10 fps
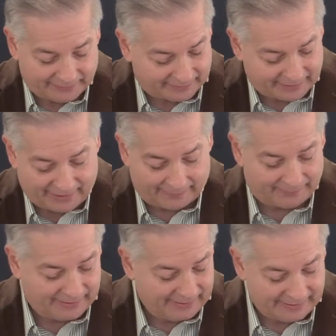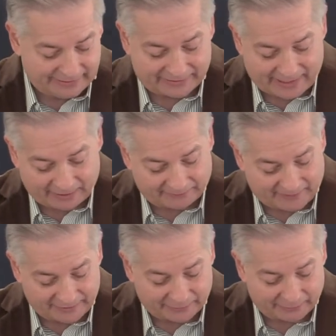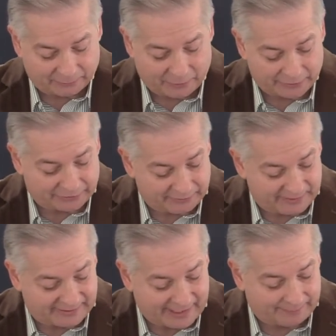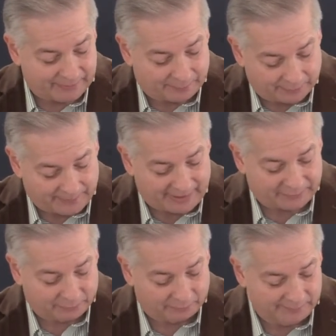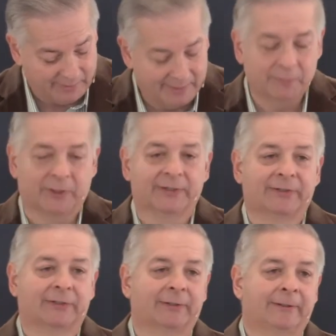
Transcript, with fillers: the cup, his sacrifice on the cross should be kept in perpetual remembrance.